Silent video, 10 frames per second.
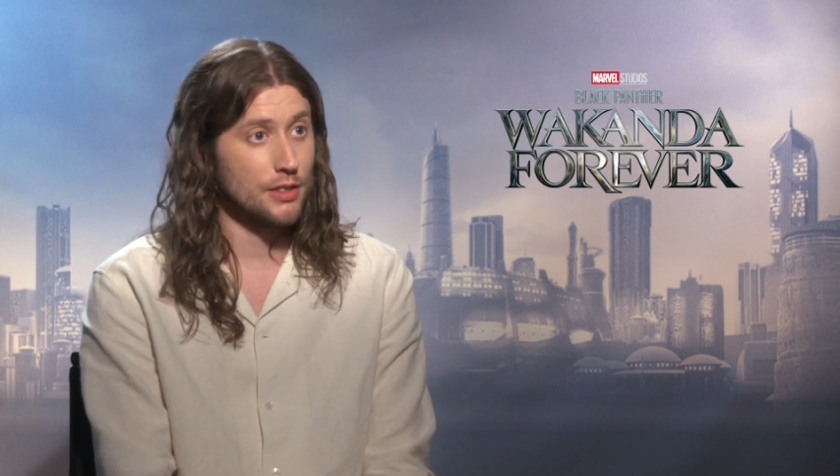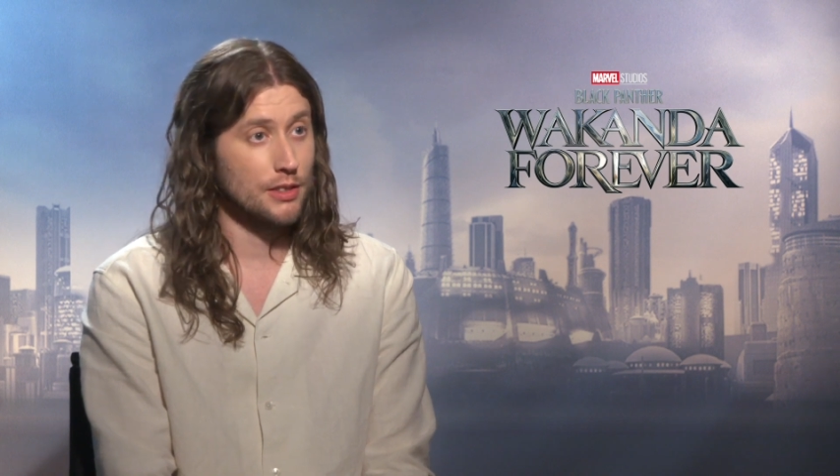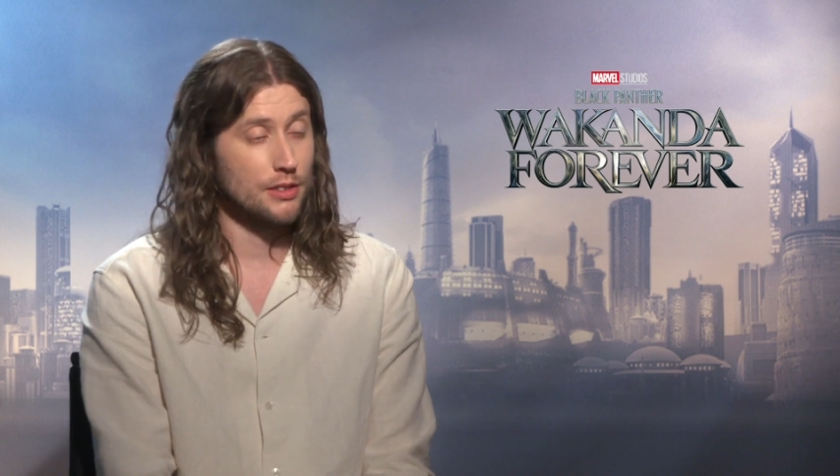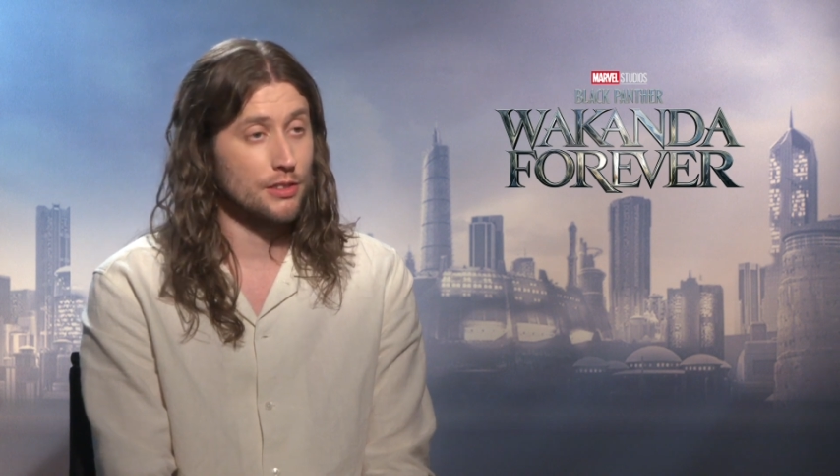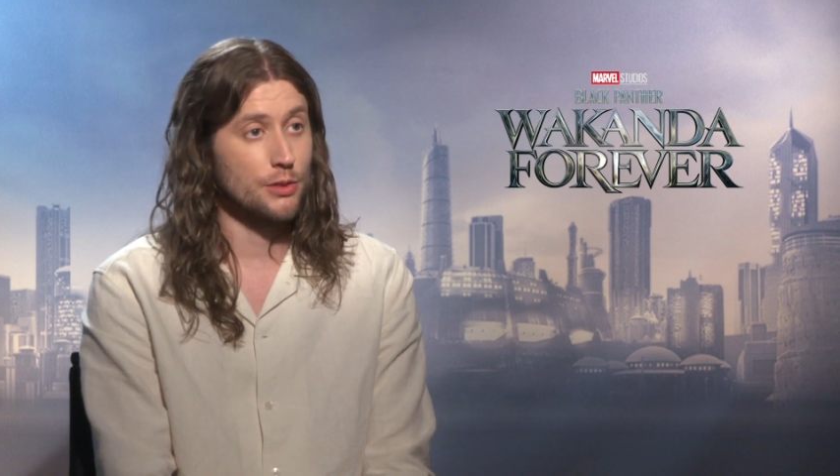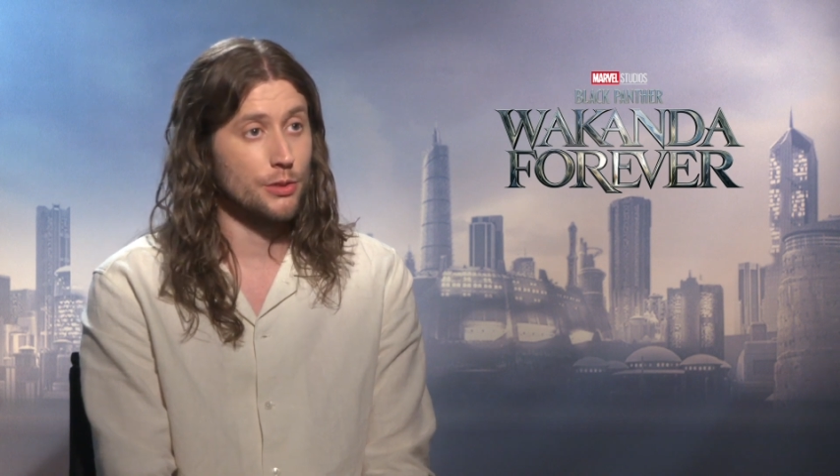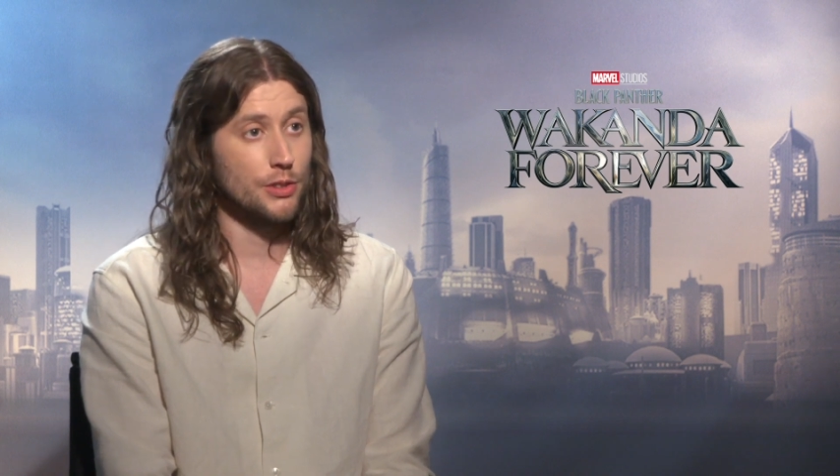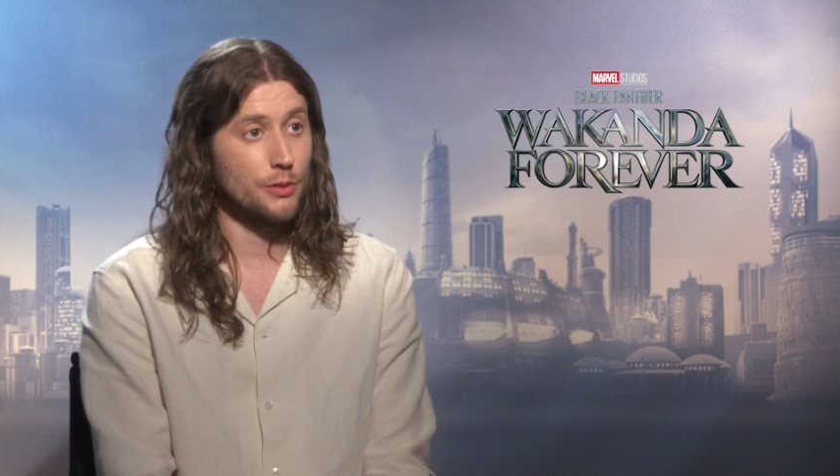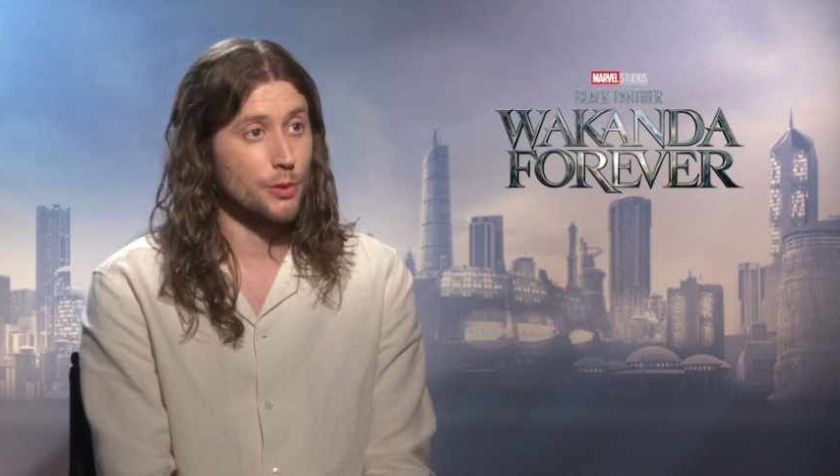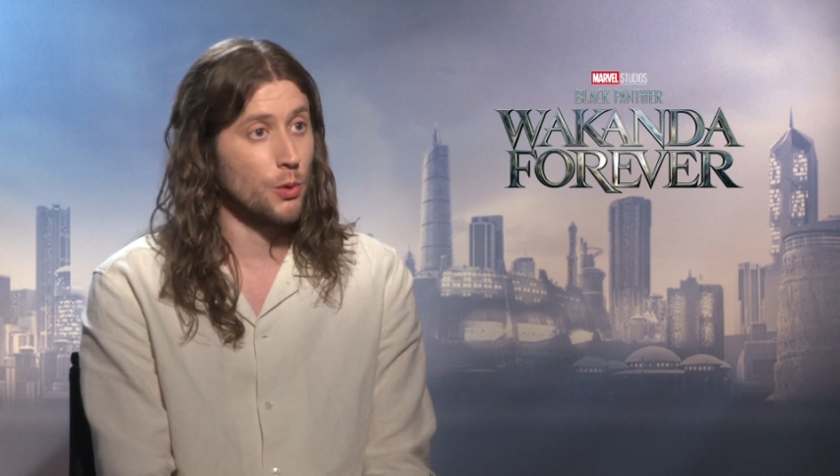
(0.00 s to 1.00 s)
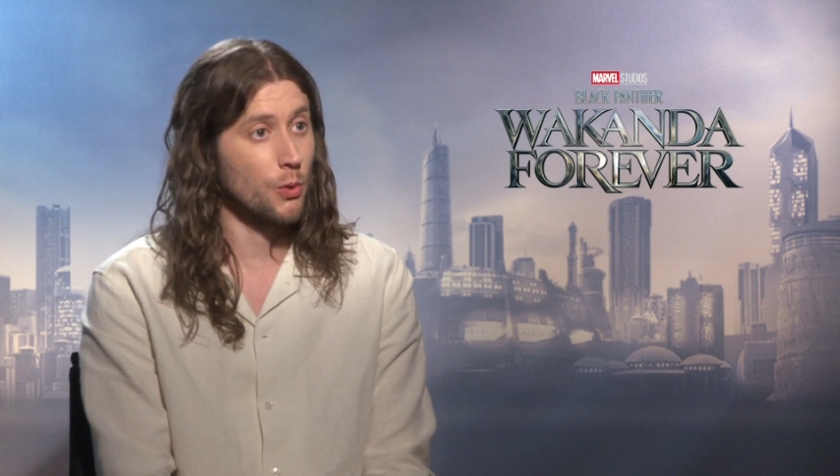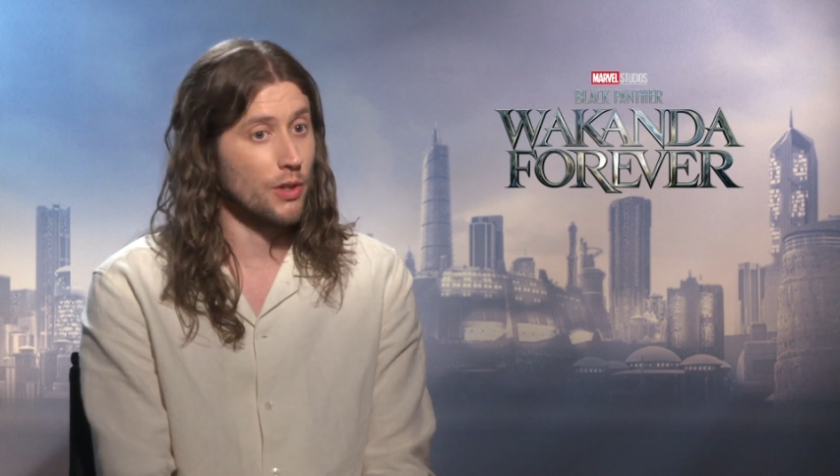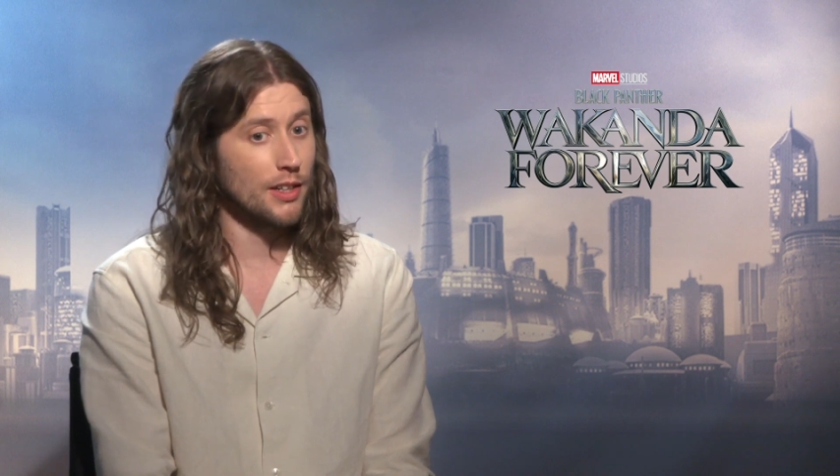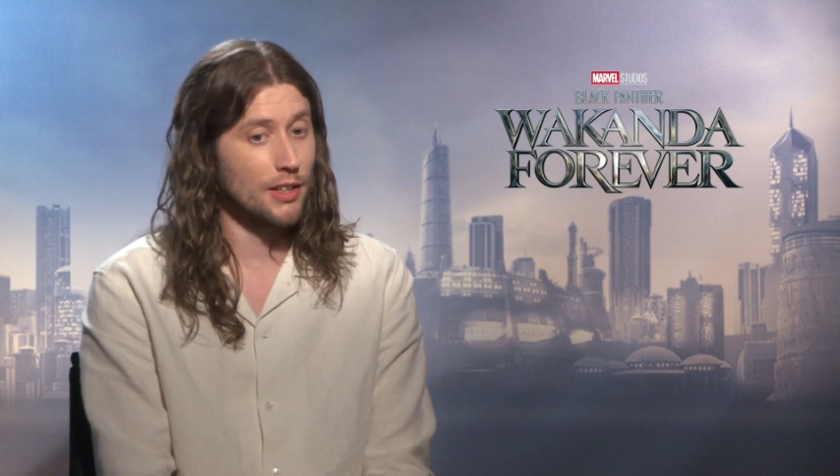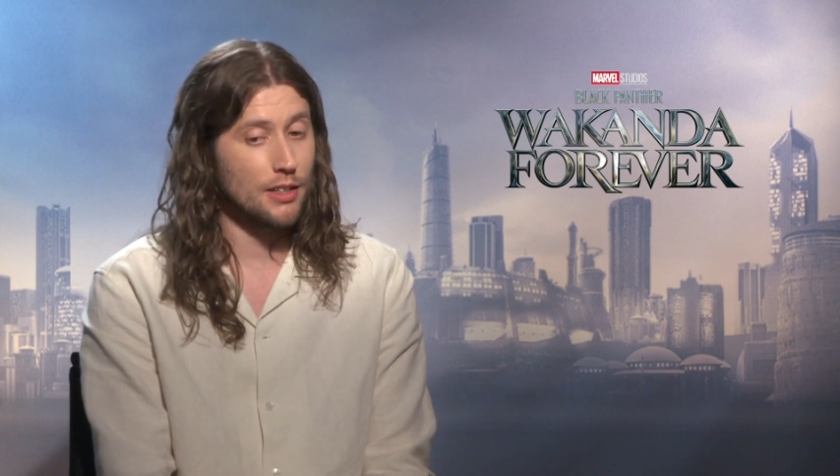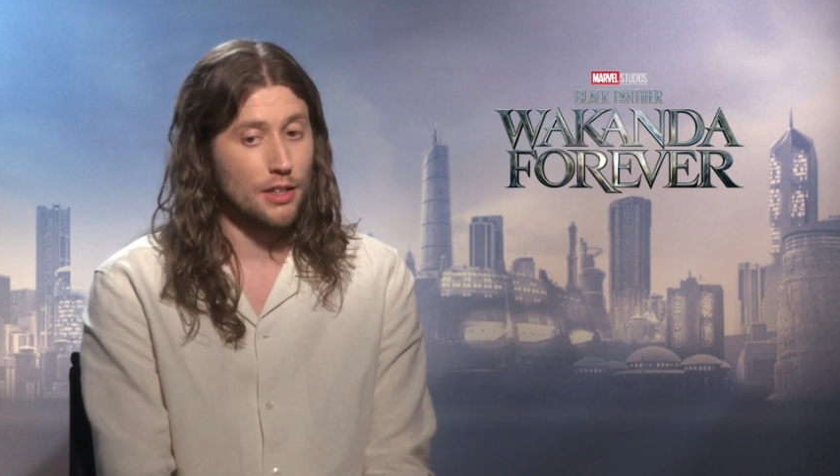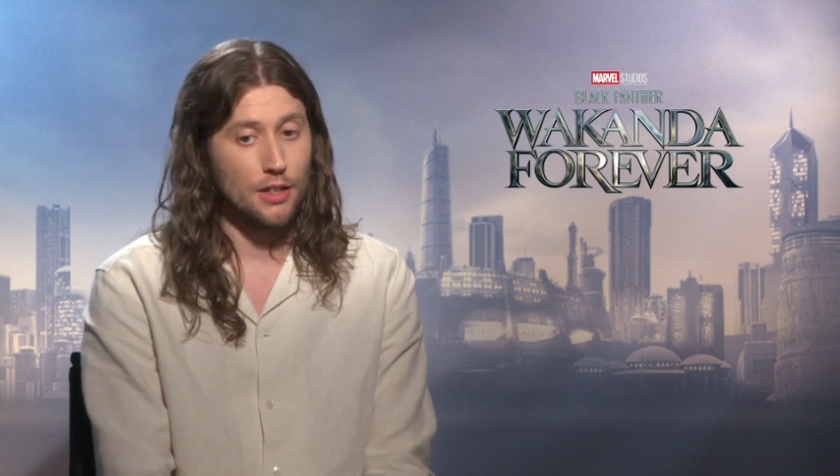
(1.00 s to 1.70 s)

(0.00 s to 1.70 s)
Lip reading: in the studio recording